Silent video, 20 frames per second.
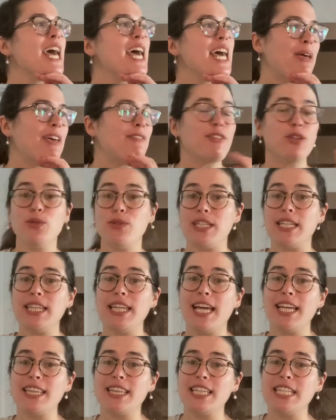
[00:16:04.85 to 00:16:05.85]
If you did
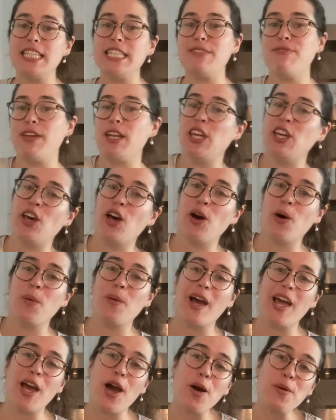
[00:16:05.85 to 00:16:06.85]
like this video,
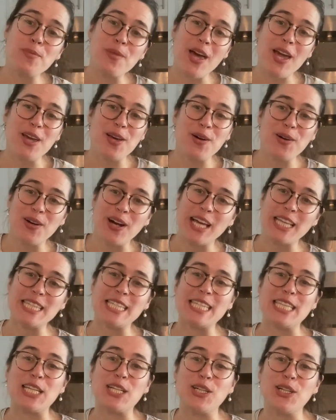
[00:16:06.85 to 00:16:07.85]
I hope that you'll
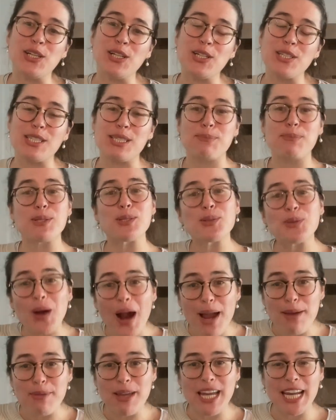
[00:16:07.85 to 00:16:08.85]
consider
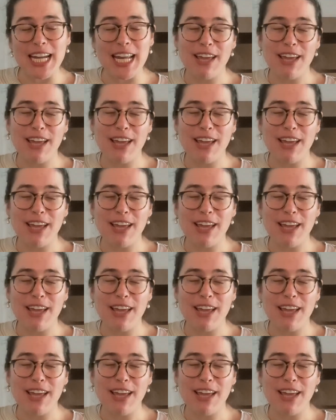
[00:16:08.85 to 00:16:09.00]
subscribing.